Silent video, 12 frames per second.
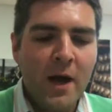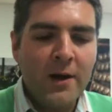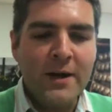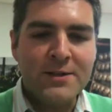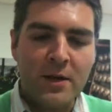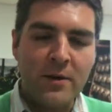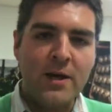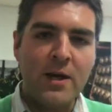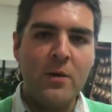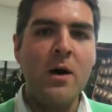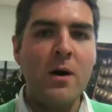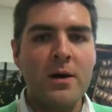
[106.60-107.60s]
Okay, so a
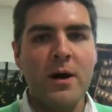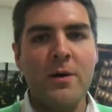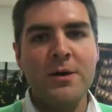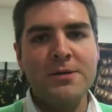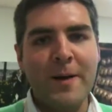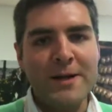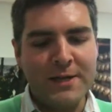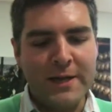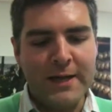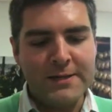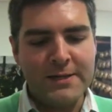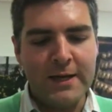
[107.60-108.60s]
QR code is
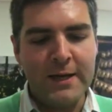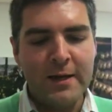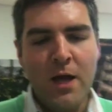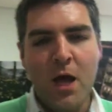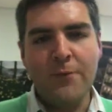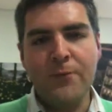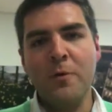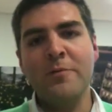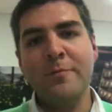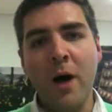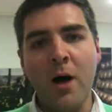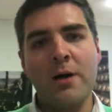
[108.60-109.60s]
basically it's a form
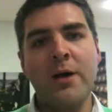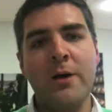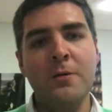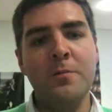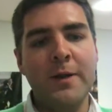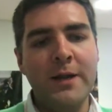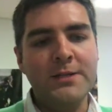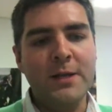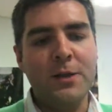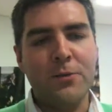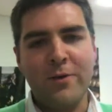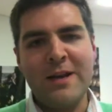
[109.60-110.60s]
of barcode, but it's
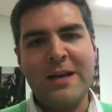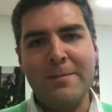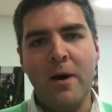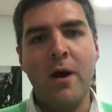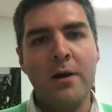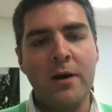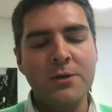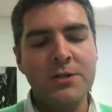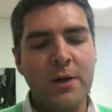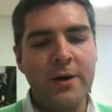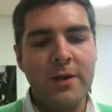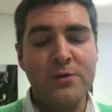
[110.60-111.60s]
a 3D barcode,
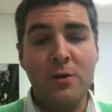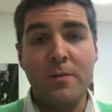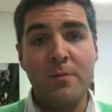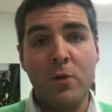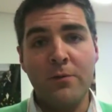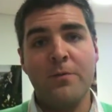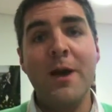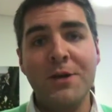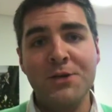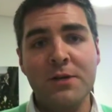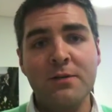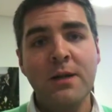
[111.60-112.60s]
so it gives you a bit more
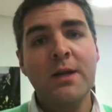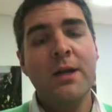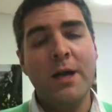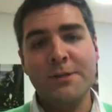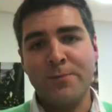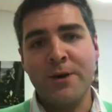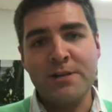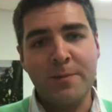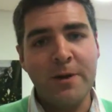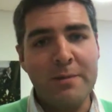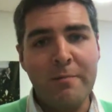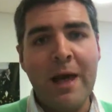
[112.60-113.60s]
information. It's
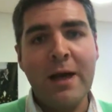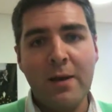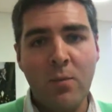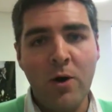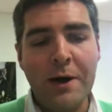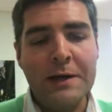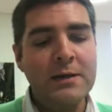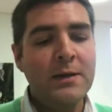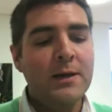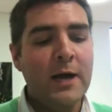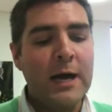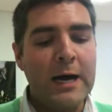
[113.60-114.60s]
printable in black and white,
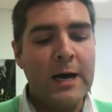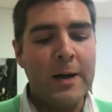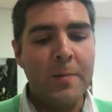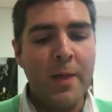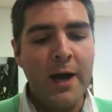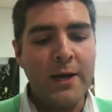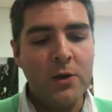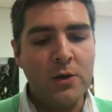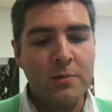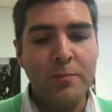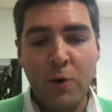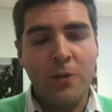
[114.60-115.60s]
and you
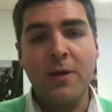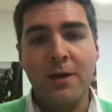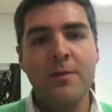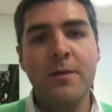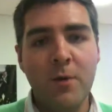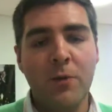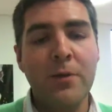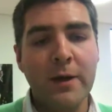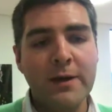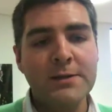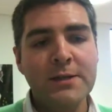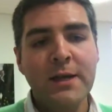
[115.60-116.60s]
can put them on
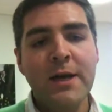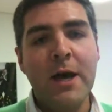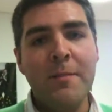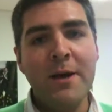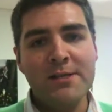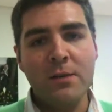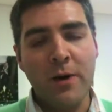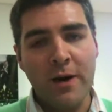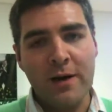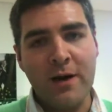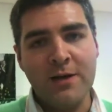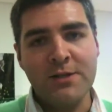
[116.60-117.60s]
things. And basically what
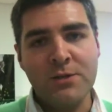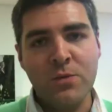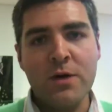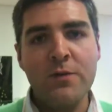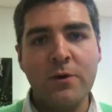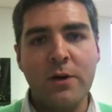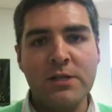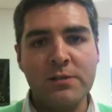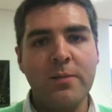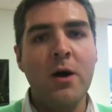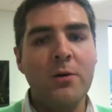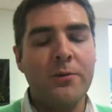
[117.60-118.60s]
it does is when you've got a
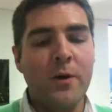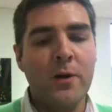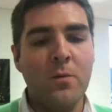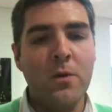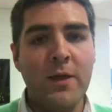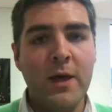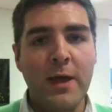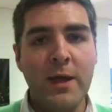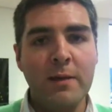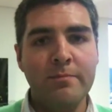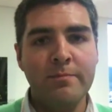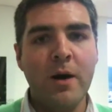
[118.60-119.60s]
smartphone with
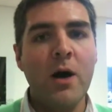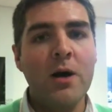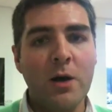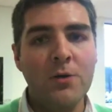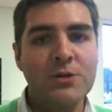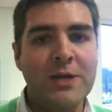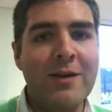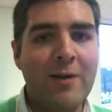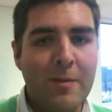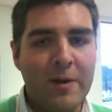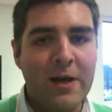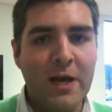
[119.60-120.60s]
a barcode scanner
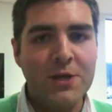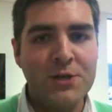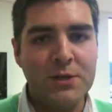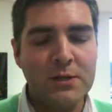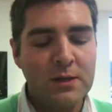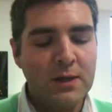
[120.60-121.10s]
application,